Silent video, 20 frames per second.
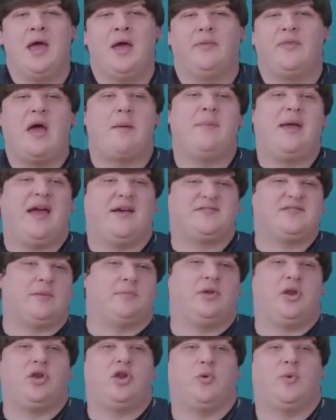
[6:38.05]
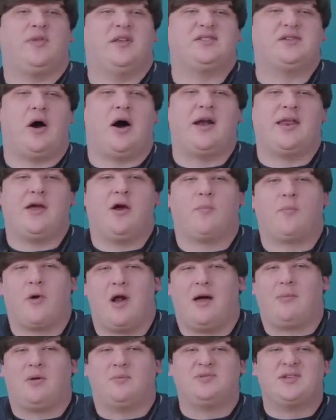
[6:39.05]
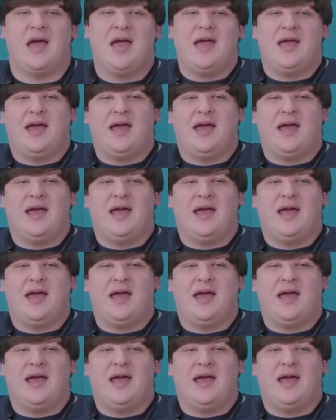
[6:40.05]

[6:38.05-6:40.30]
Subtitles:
That may have something to do with its audio problems.